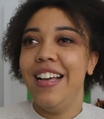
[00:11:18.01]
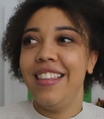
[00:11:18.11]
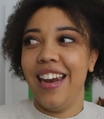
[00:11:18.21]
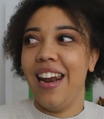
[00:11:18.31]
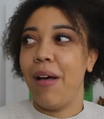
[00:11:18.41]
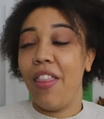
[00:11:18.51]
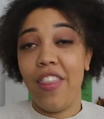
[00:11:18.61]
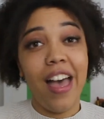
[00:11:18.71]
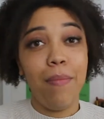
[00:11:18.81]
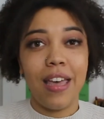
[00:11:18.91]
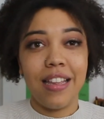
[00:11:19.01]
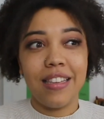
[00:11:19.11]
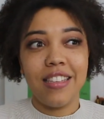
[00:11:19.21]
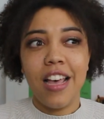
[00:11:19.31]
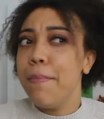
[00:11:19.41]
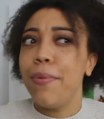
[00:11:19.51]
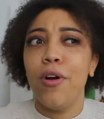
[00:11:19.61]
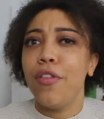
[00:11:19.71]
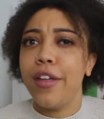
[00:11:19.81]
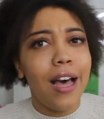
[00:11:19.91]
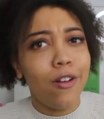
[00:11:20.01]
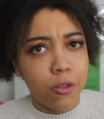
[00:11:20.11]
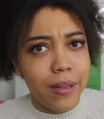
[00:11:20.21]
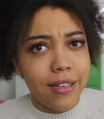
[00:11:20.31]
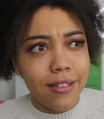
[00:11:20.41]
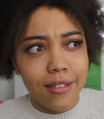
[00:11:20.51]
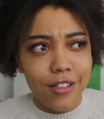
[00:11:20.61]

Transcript: telling them about their bits, but not the girls' bits.